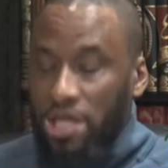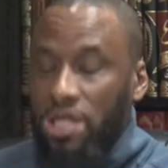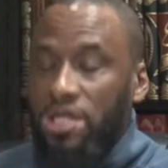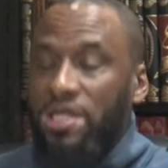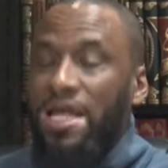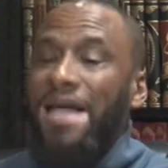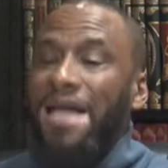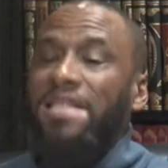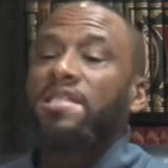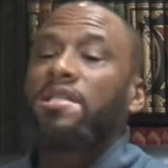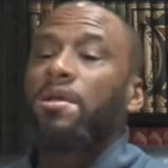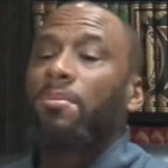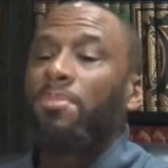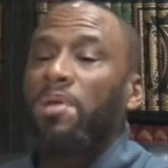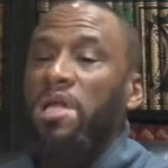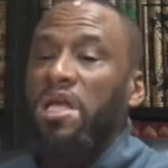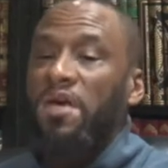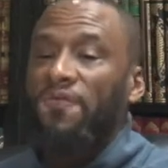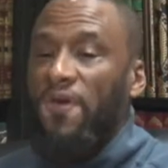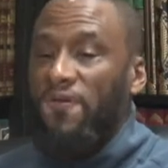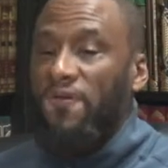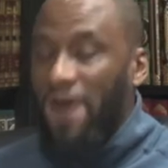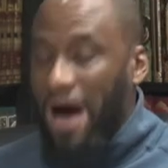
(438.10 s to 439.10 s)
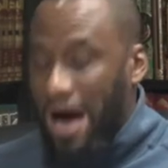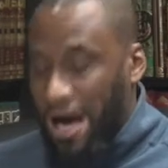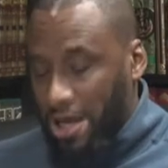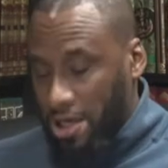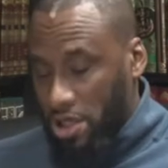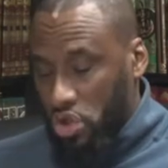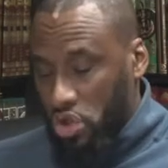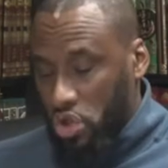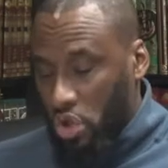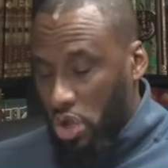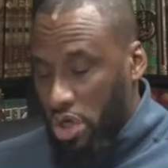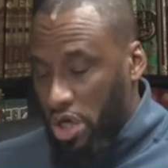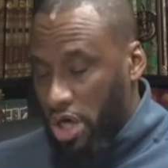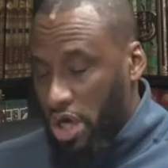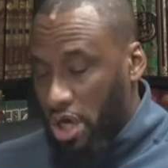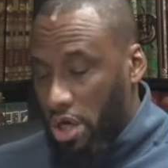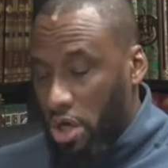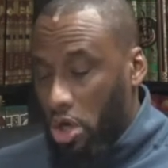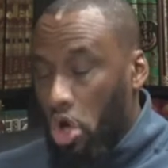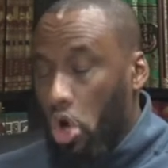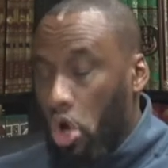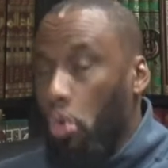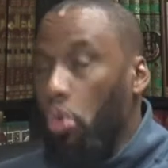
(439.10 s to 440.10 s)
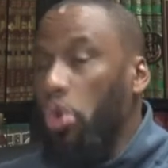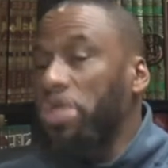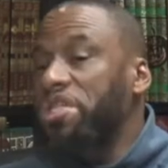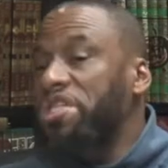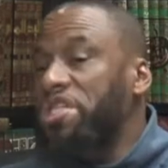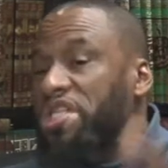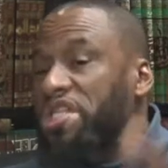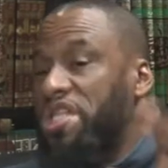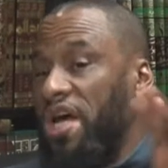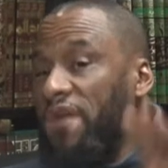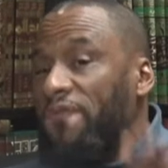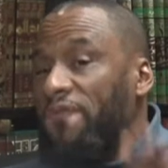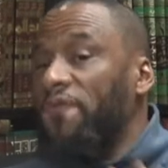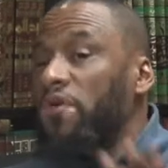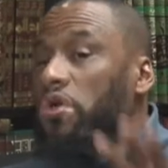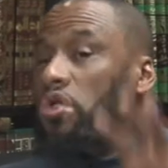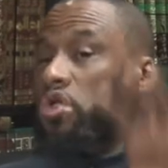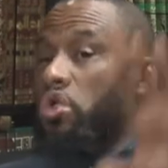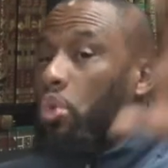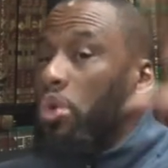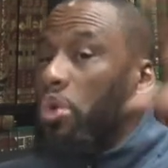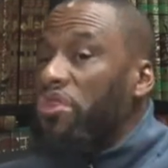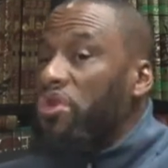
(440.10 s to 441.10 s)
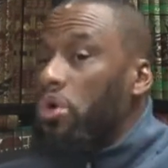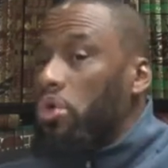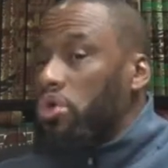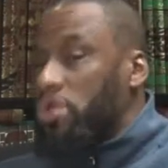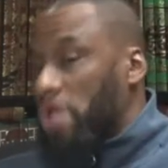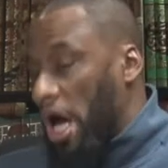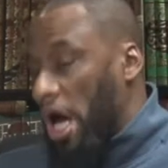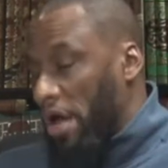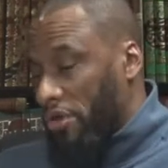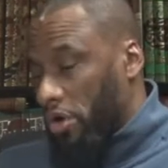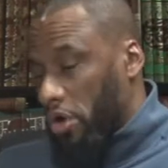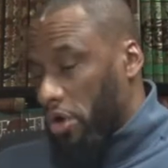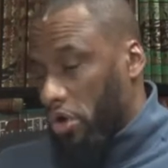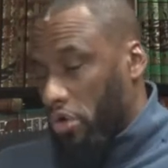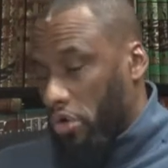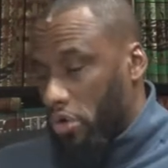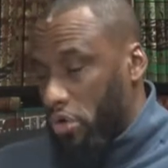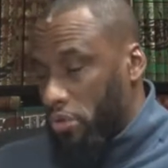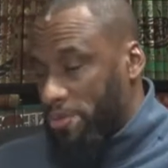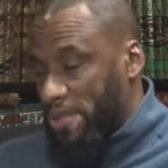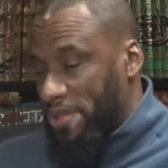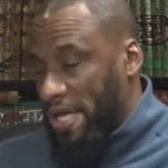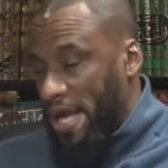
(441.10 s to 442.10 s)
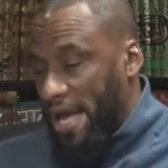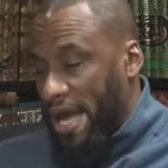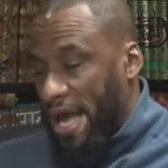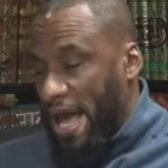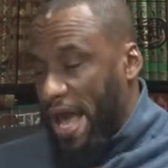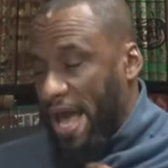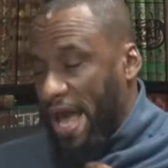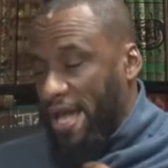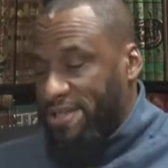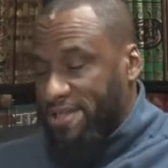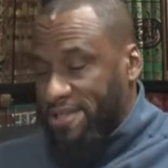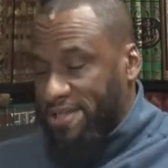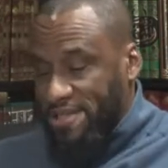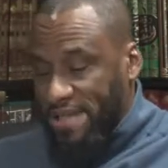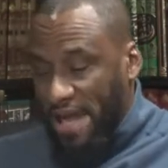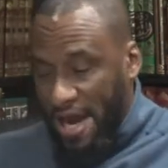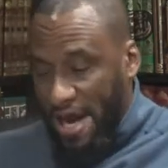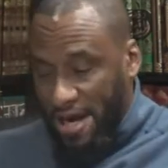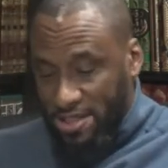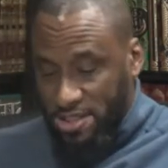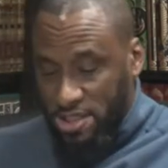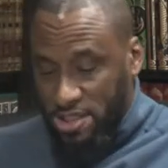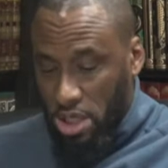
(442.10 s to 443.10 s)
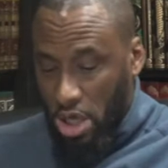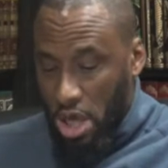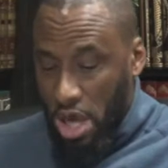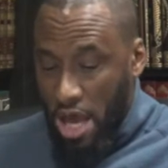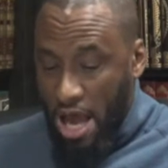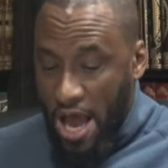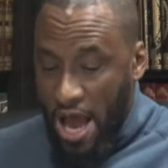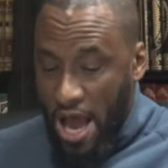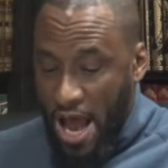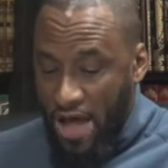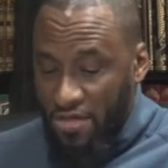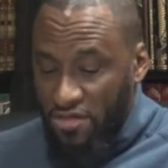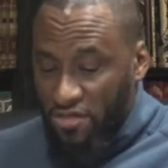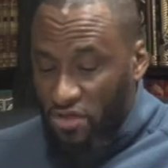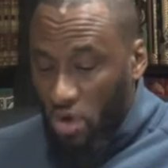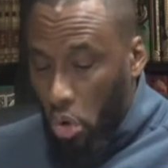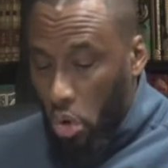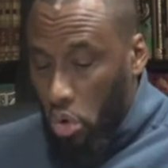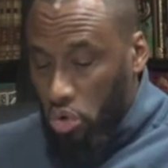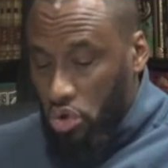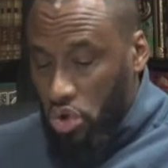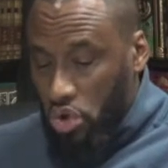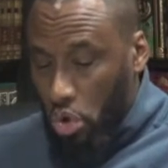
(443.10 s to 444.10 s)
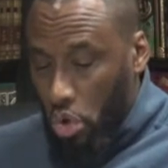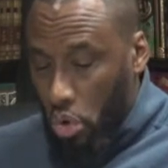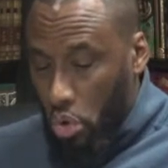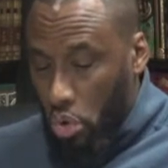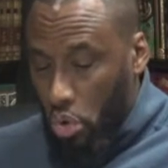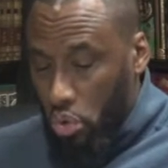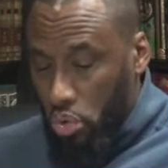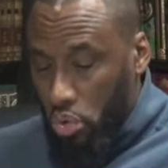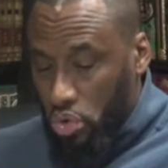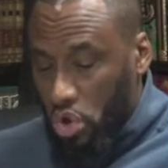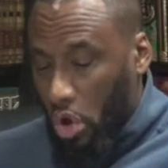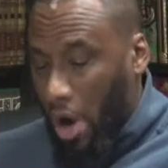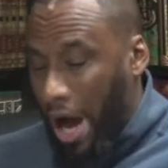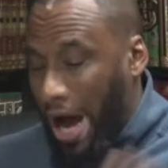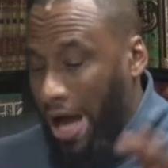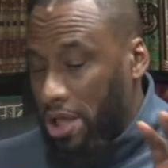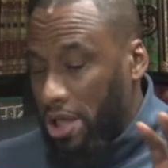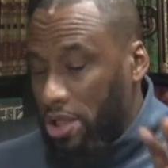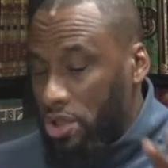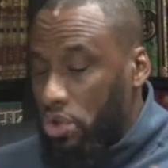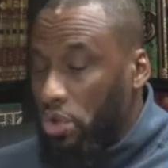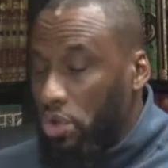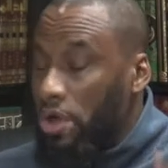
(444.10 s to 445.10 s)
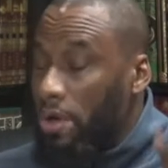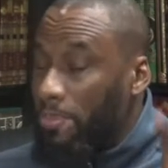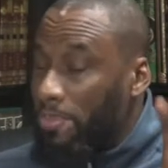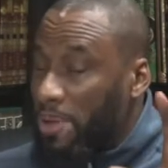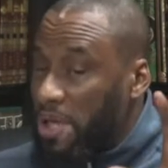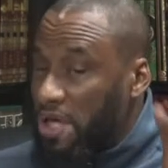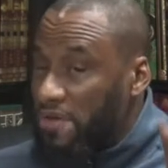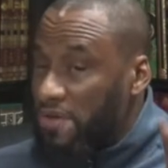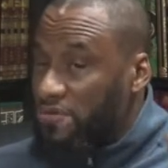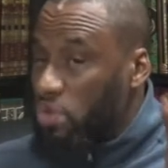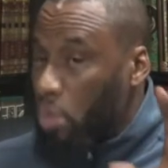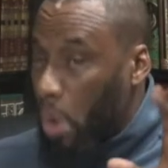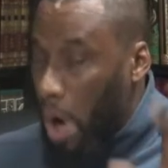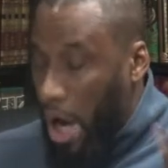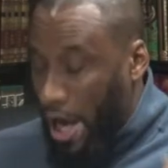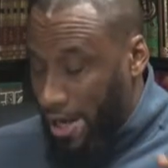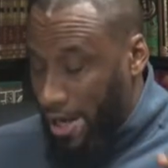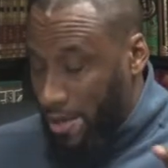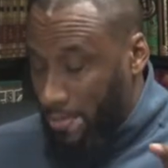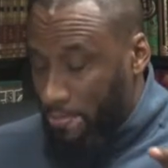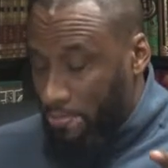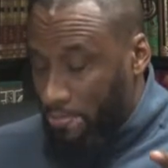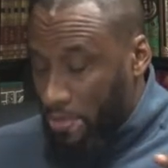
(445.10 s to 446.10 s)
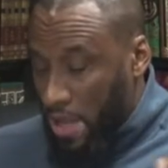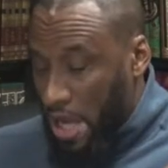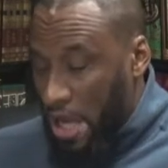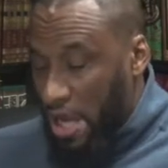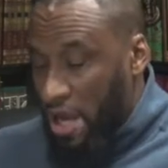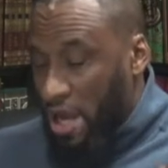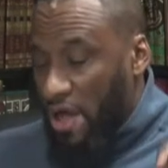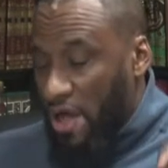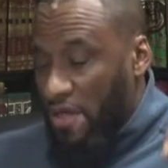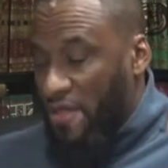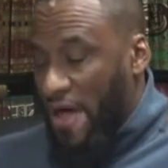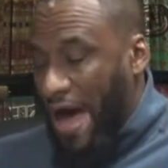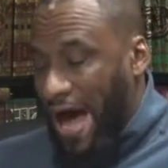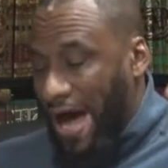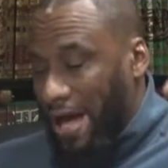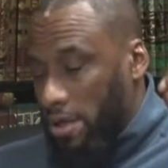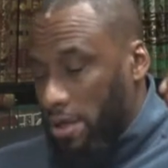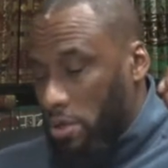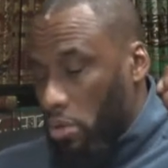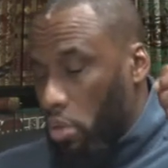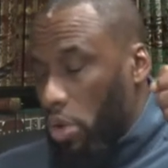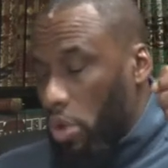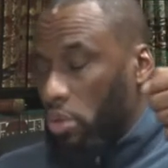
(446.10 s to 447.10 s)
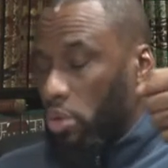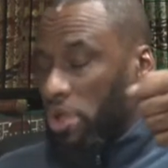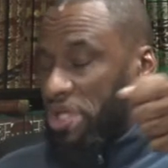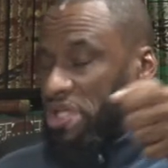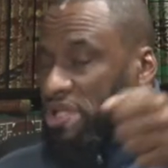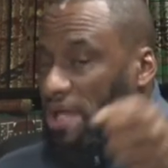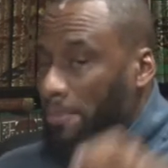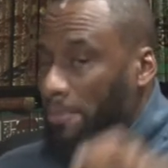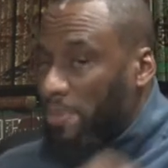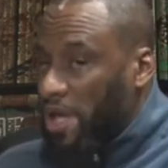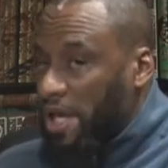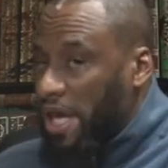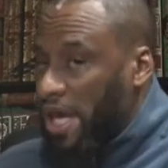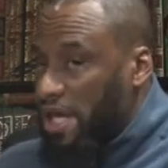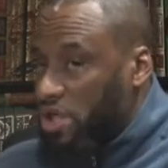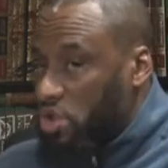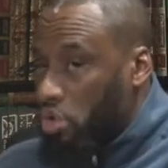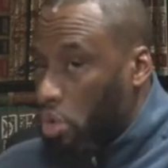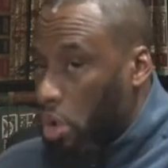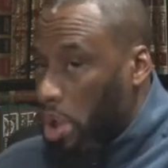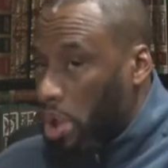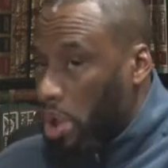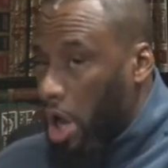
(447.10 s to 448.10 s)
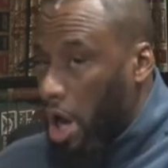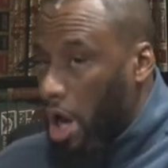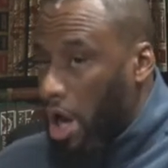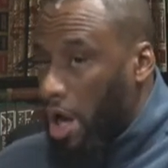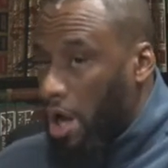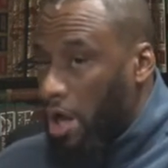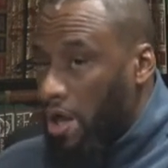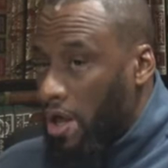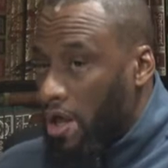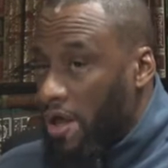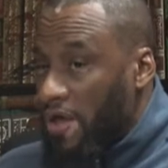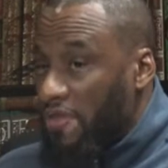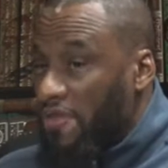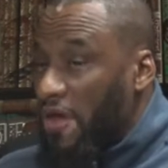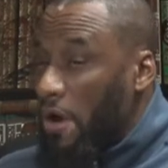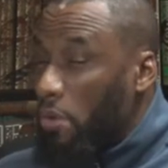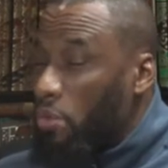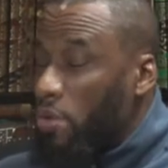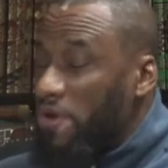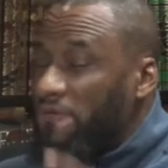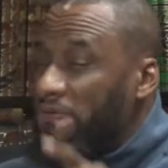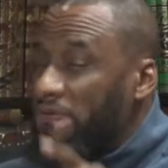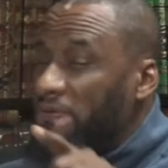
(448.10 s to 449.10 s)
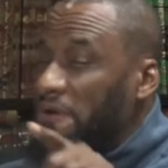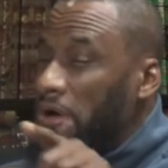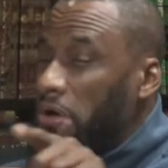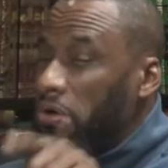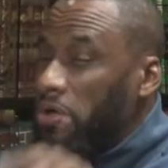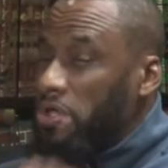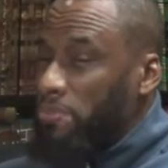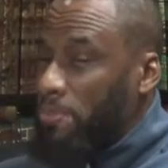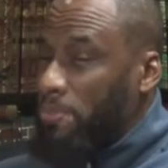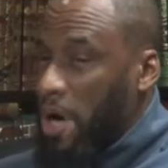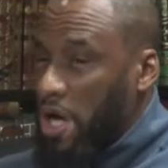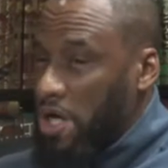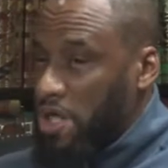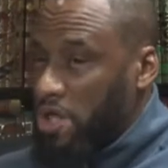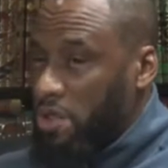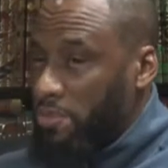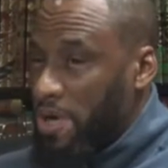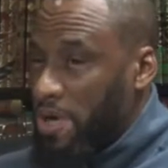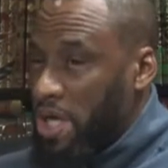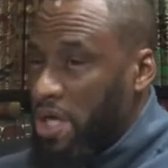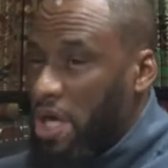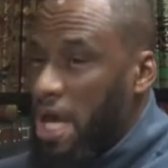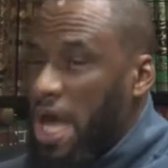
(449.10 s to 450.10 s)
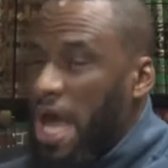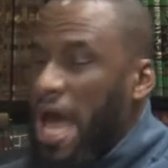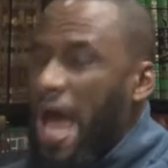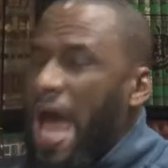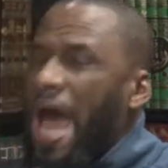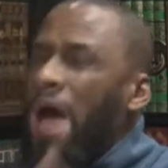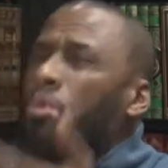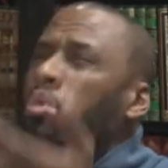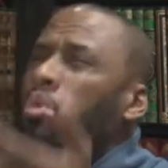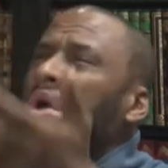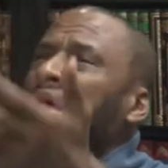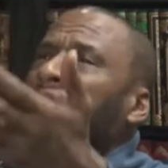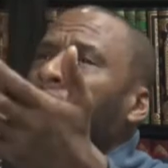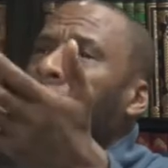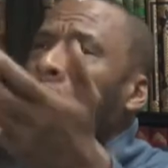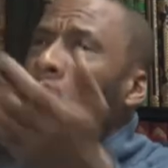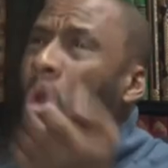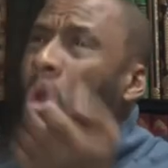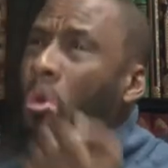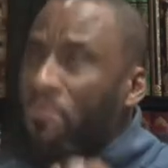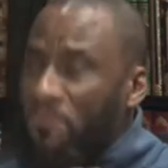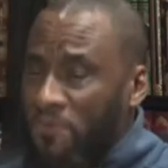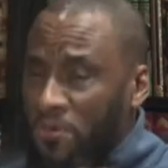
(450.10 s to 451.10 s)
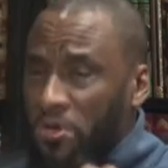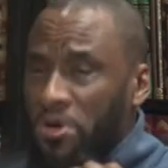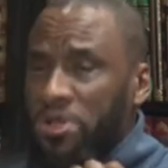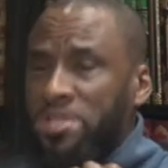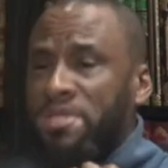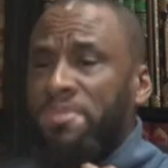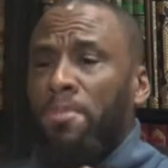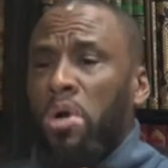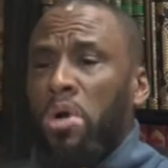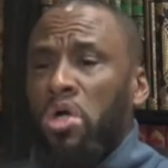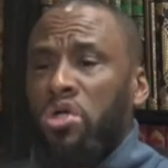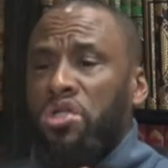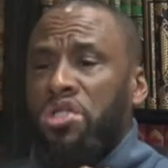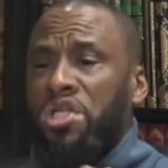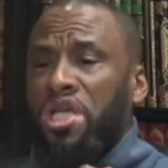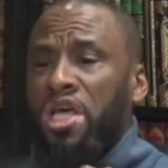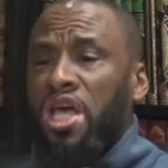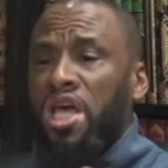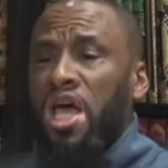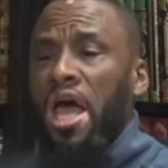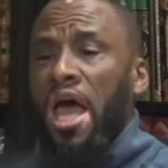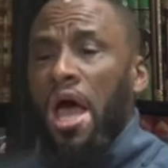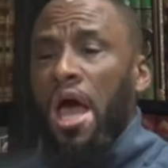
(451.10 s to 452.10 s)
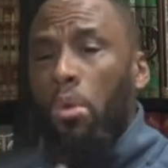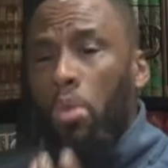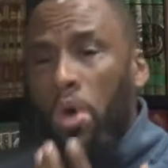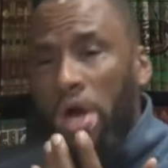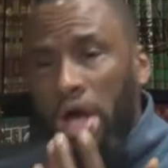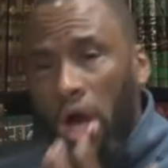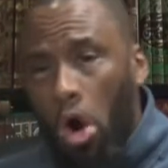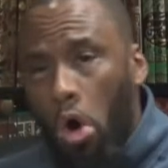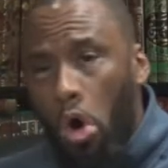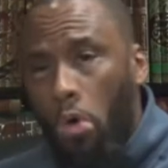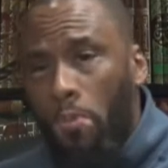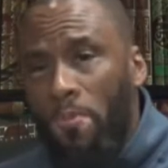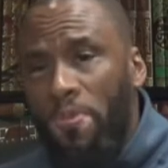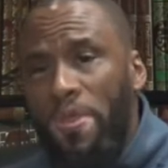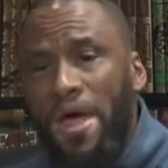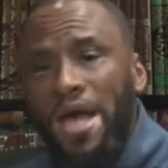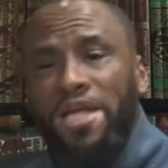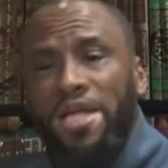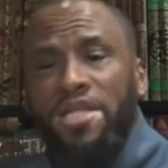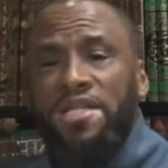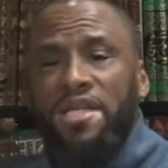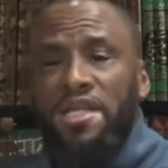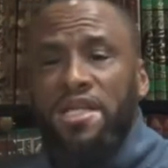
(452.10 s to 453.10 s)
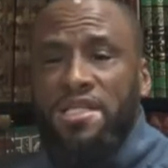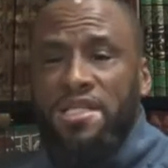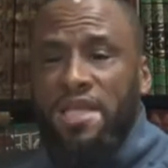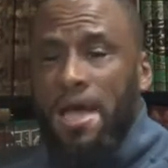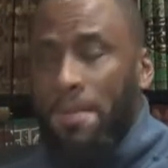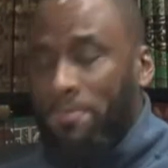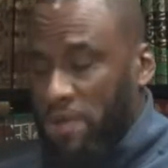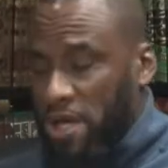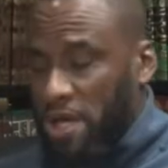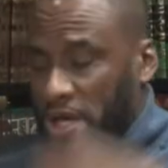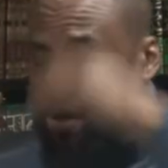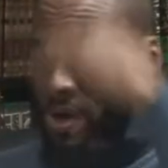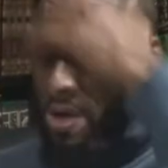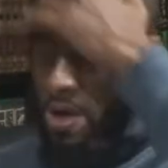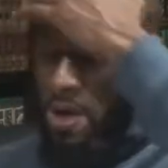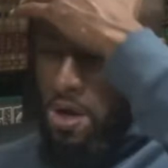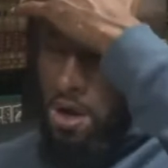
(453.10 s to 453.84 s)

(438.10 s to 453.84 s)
that's the belief of Ahlul Sunnah, which differs with those other groups and sects. And those who, so Ahlul Sunnah believes what? That when we supplicate to Allah, that we fear His punishment, and we hope for His mercy, and we hope that it's accepted,